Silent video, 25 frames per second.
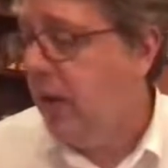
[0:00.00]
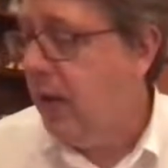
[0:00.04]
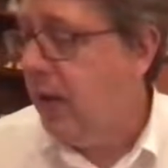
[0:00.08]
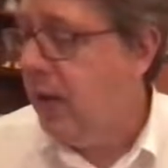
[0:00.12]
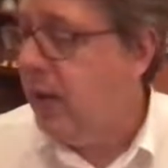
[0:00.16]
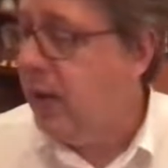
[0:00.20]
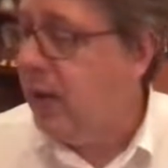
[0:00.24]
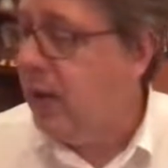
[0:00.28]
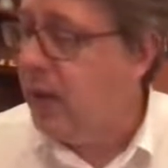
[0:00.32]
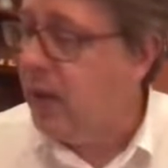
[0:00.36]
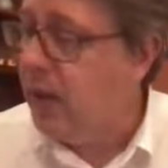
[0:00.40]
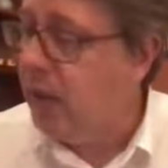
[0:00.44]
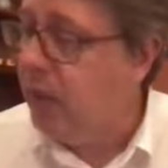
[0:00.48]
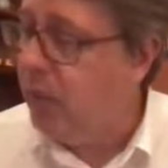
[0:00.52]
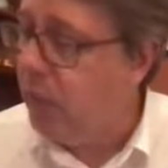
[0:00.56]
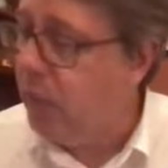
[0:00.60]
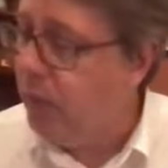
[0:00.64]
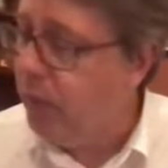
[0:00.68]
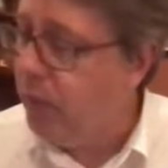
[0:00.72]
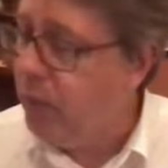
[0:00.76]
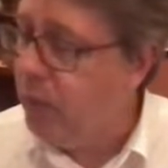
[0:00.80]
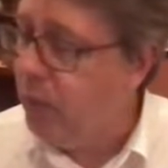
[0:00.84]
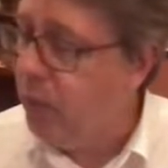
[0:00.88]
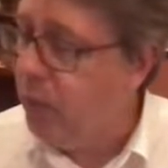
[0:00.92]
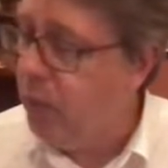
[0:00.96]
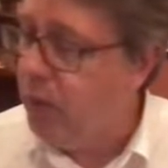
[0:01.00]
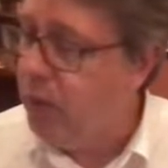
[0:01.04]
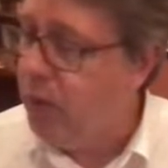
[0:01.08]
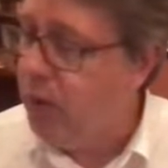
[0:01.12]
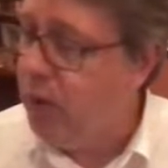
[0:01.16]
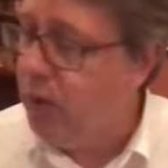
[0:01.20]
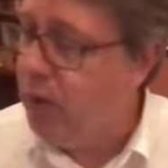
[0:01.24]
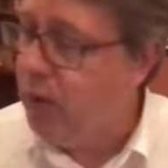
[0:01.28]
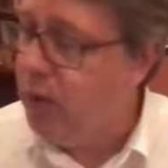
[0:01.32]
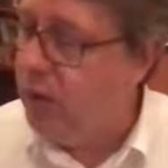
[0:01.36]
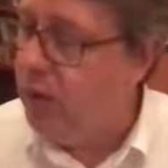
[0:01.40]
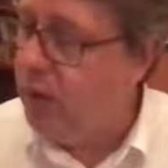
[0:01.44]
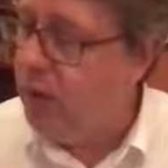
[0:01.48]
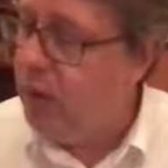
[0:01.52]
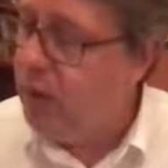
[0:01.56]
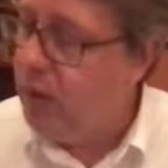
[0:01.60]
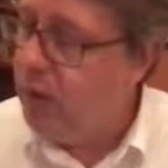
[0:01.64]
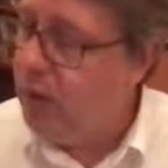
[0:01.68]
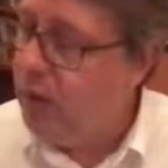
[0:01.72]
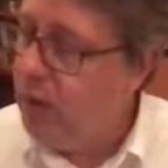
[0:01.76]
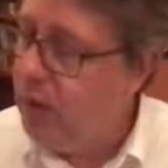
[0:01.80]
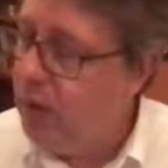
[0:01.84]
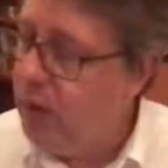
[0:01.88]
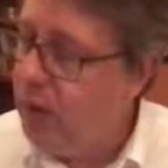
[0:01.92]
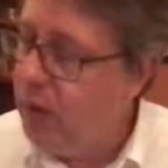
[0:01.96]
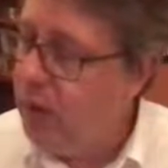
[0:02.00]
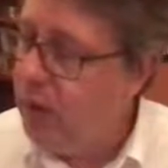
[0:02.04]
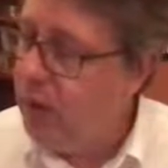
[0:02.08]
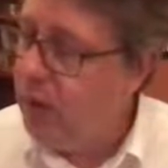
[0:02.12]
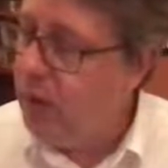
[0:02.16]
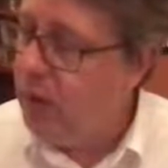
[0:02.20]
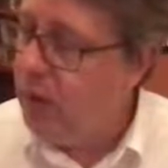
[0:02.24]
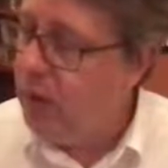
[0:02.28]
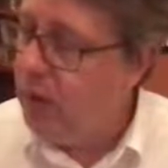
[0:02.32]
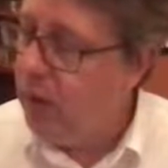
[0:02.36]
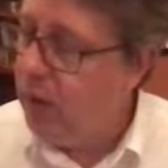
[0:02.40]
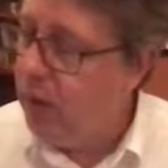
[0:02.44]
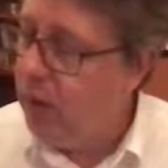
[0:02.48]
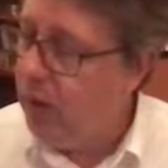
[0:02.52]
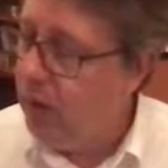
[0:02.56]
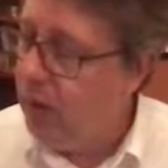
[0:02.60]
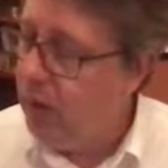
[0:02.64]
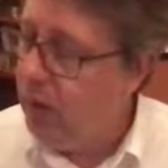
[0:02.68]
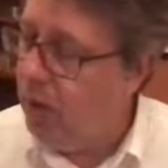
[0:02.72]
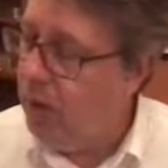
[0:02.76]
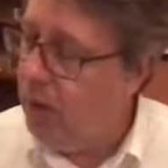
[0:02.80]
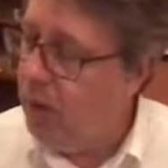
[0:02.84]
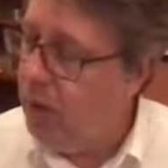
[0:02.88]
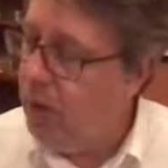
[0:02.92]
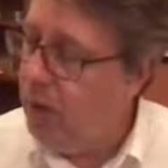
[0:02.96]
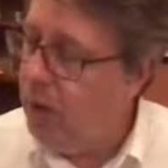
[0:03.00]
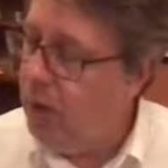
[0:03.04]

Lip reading: an example of torsion here,